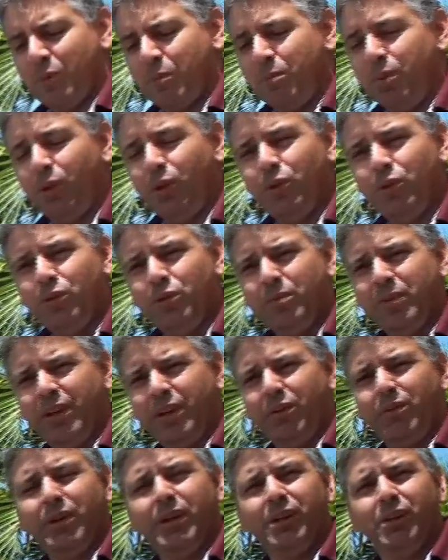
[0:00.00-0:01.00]
bloom
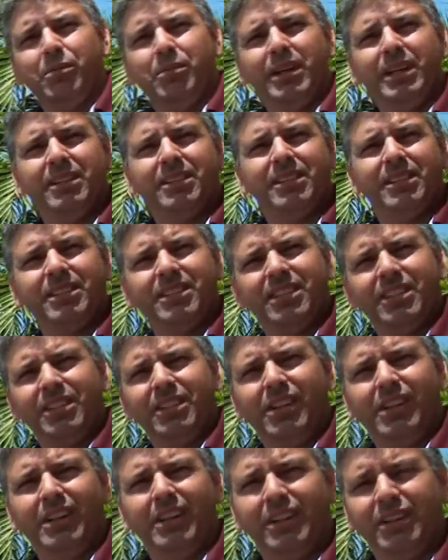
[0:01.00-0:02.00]
on a regular basis
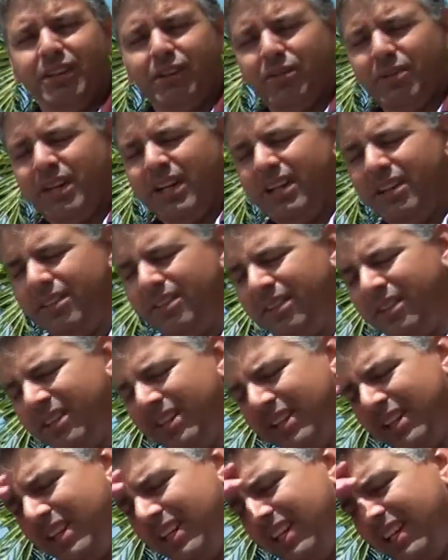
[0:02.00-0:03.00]
uh, year round
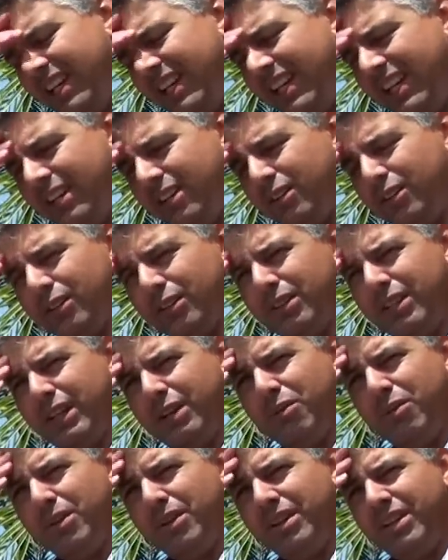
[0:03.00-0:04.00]
and also
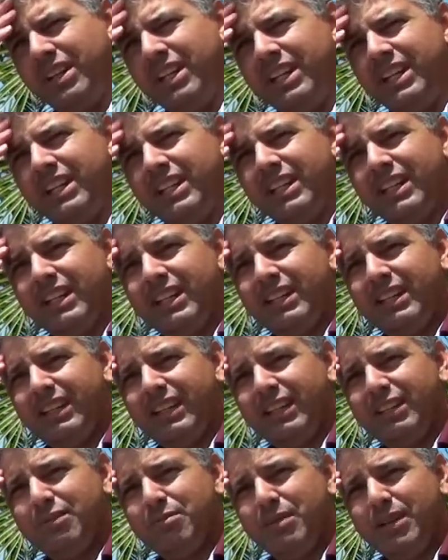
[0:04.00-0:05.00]
that wouldn't need uh,
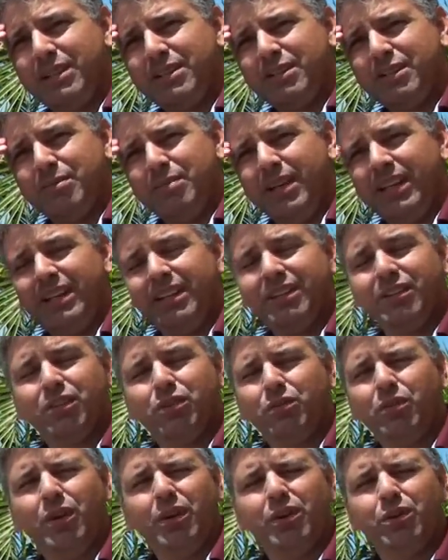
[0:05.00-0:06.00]
as much maintenance
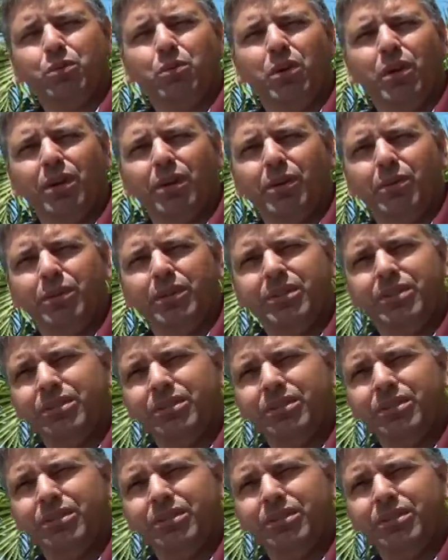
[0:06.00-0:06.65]
as far as water was